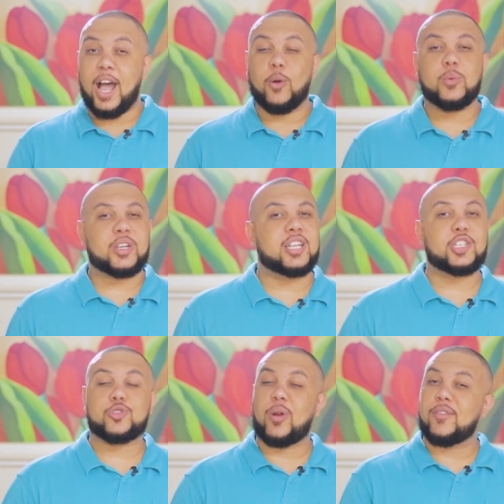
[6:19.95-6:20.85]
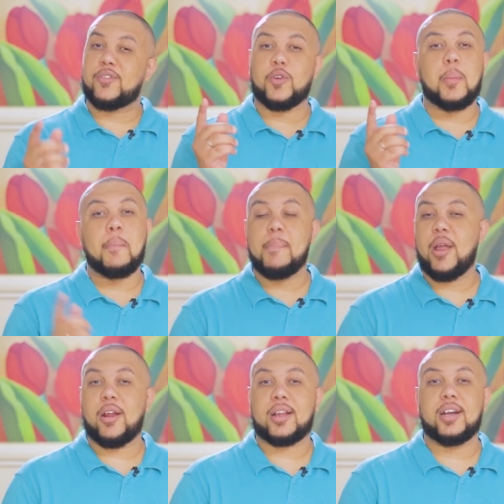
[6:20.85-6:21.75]
Now we're gonna travel from
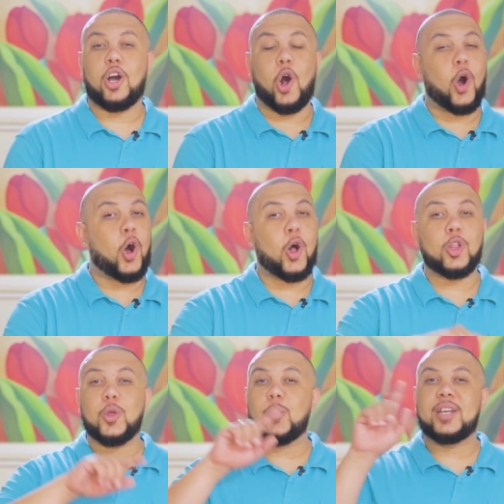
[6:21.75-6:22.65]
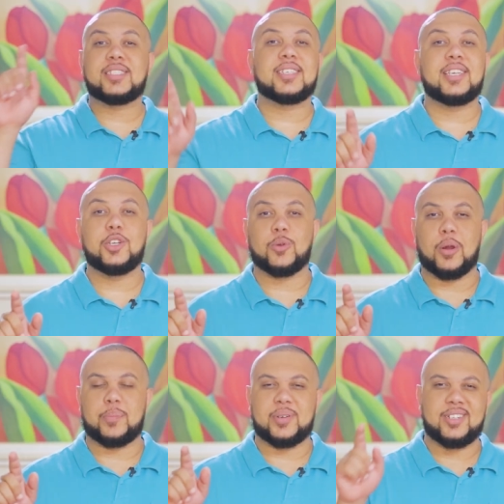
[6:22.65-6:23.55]
America all the way to
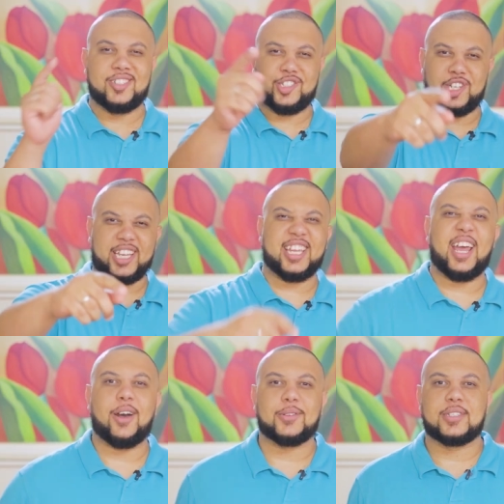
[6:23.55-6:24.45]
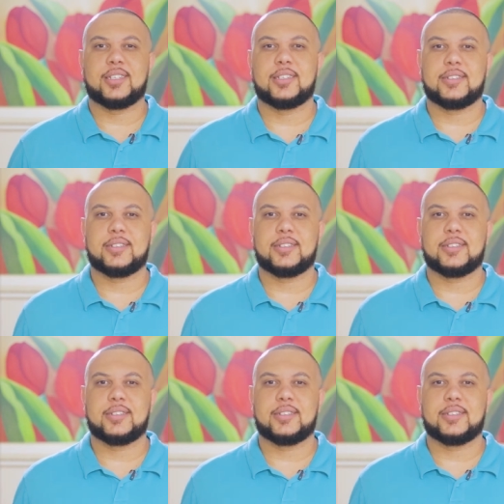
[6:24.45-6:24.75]
Europe. Check it out.